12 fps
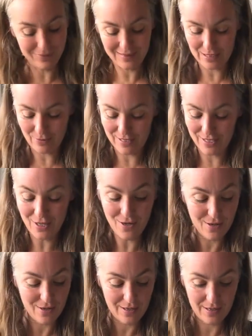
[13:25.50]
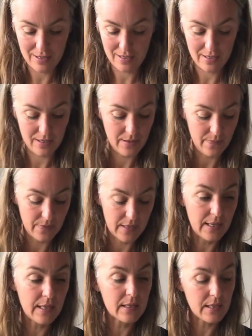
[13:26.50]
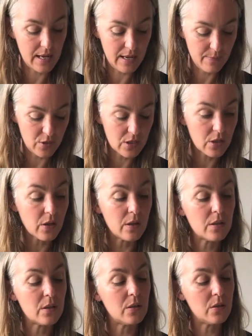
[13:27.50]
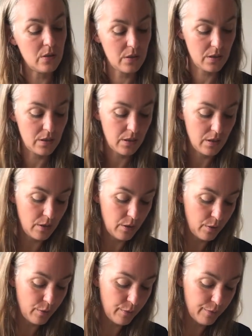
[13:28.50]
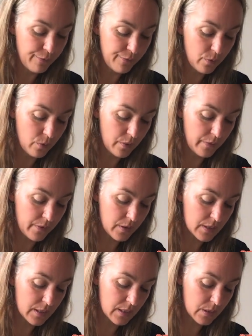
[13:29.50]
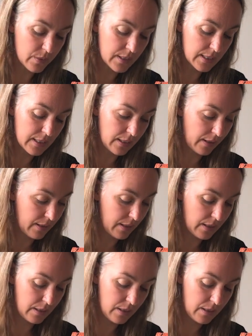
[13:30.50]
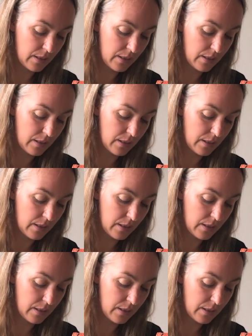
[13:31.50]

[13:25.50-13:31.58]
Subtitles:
There we go. Yes, I am just going to use 4 of those 6 whiskers, I think.